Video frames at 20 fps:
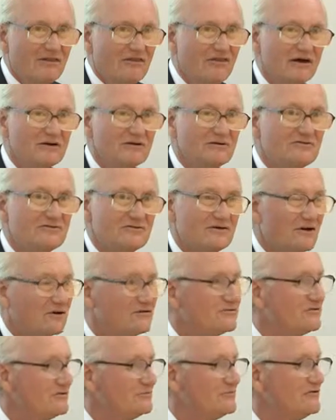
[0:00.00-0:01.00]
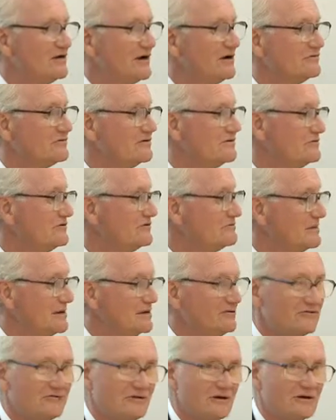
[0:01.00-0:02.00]
Those costs themselves would just
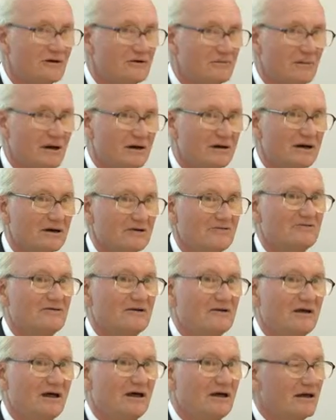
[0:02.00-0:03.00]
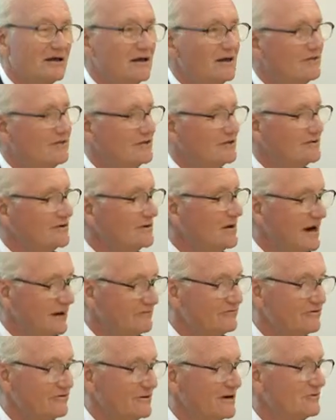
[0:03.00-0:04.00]
be so humongous that you
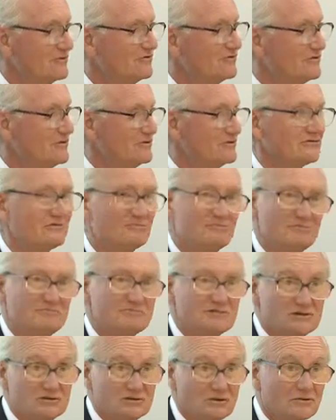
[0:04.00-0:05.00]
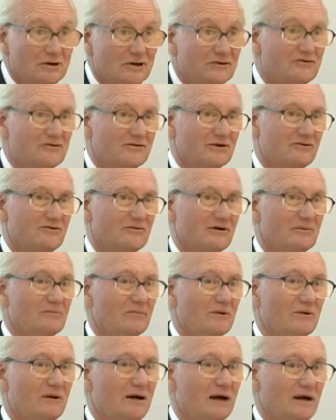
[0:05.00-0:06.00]
have to outsource storage, for
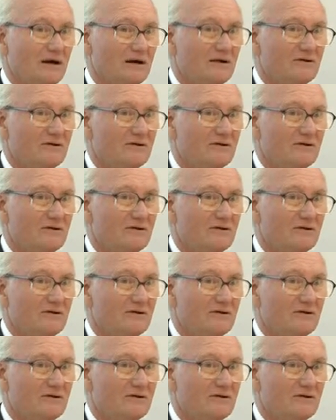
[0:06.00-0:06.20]
example.